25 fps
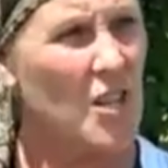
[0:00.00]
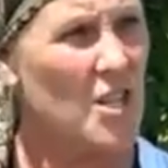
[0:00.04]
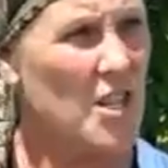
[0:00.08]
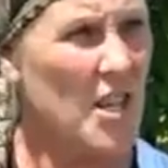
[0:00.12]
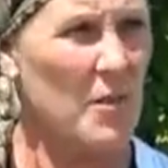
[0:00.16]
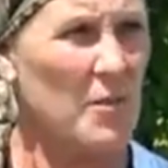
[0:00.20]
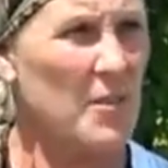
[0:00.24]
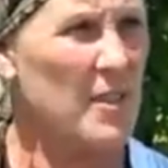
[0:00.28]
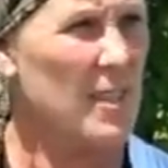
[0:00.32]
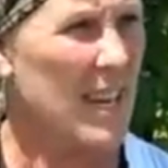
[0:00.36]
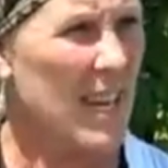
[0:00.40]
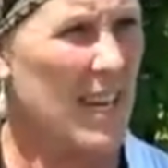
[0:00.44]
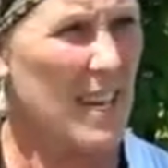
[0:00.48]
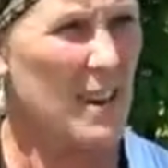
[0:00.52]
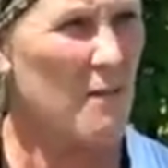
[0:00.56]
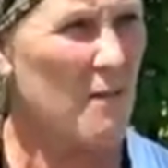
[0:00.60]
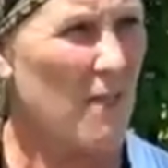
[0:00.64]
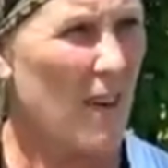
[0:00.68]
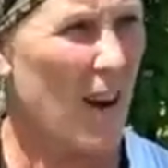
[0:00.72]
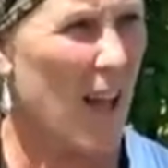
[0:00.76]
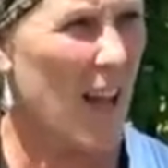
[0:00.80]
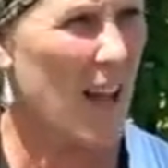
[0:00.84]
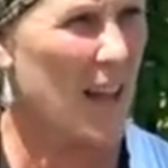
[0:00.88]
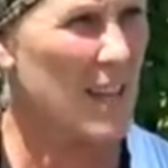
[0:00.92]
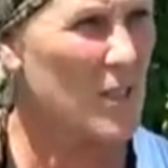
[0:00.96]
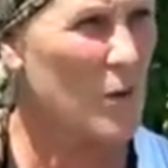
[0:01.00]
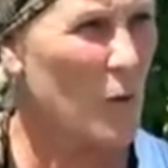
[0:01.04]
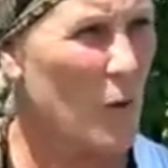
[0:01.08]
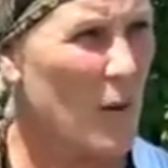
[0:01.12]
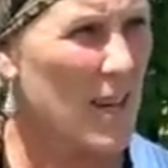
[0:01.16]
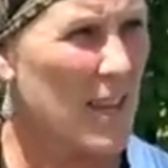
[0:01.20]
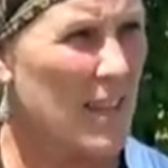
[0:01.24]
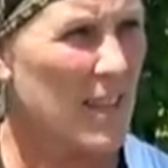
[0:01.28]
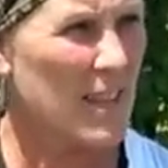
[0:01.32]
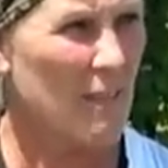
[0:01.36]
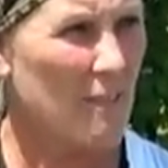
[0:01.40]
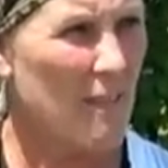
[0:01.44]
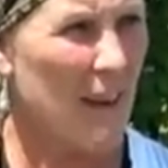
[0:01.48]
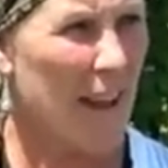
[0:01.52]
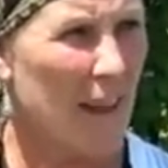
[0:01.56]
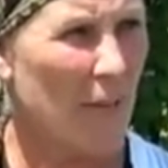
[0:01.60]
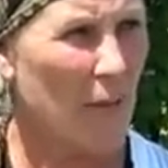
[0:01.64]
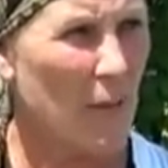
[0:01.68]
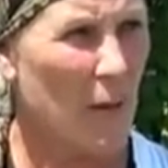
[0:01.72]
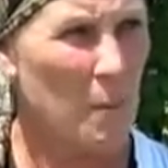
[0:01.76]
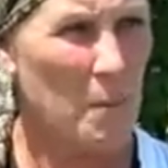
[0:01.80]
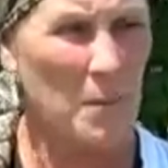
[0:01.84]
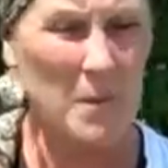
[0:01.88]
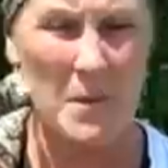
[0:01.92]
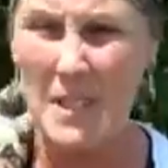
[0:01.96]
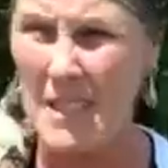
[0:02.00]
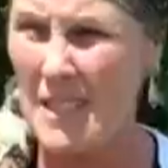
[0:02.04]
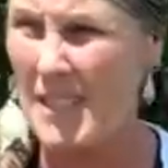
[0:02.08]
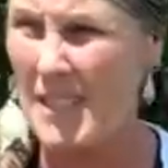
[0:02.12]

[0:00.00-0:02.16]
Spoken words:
you don't see any flies or anything around them.